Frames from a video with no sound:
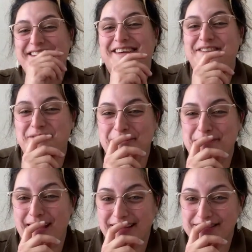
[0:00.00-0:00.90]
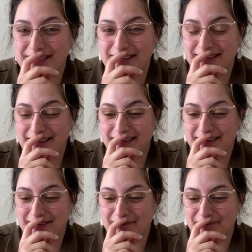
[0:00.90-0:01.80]
Can you imagine
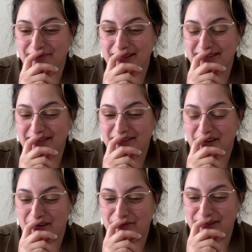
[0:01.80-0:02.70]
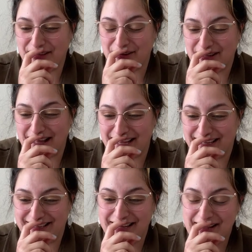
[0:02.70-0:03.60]
um, Mrs. Coffee
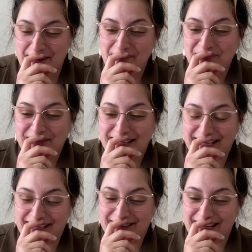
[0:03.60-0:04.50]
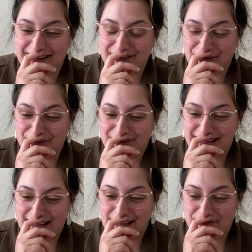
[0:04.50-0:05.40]
like get okay? So
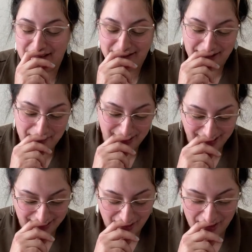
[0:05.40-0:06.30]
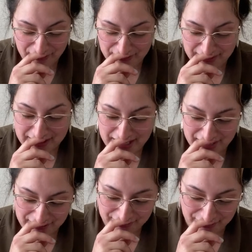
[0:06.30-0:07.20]
if I sent Mrs. Coffee a
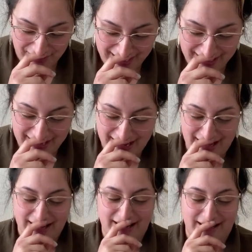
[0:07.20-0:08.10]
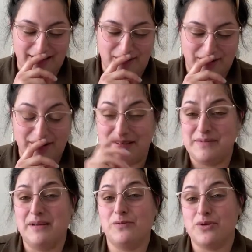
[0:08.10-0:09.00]
gift, right? And because
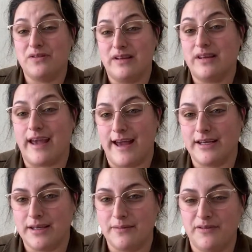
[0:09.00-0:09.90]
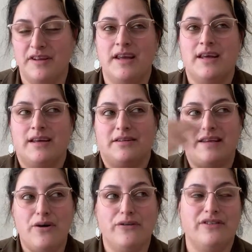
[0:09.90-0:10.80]
sometimes when you send gag gifts,
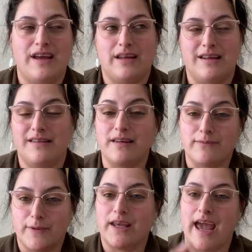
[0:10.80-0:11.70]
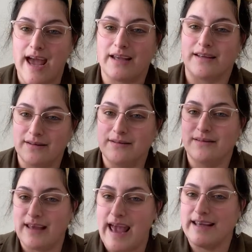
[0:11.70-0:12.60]
the outside isn't gag
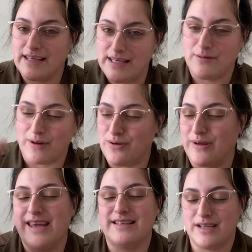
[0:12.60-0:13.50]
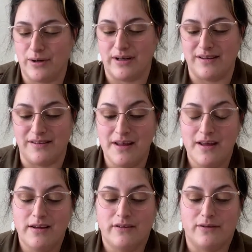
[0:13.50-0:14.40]
gaggy, right? You can't tell it is.
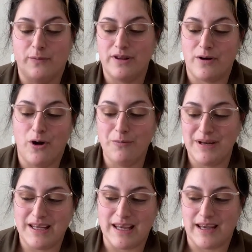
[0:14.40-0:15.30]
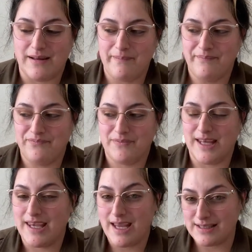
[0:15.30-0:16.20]
So when they're opening it,
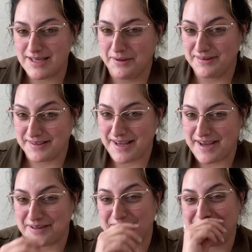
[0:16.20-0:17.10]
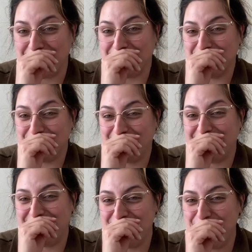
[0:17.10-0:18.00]
they can't tell it's a gag gift. But
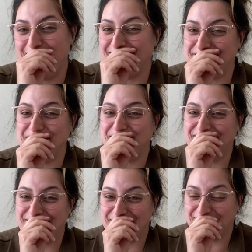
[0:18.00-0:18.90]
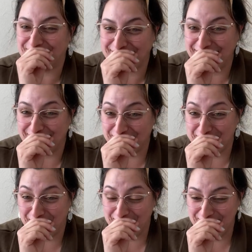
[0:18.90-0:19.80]
can you imagine if I sent her a glitter
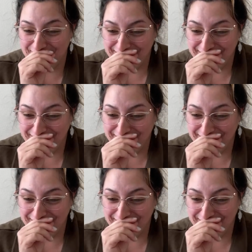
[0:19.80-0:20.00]
bomb?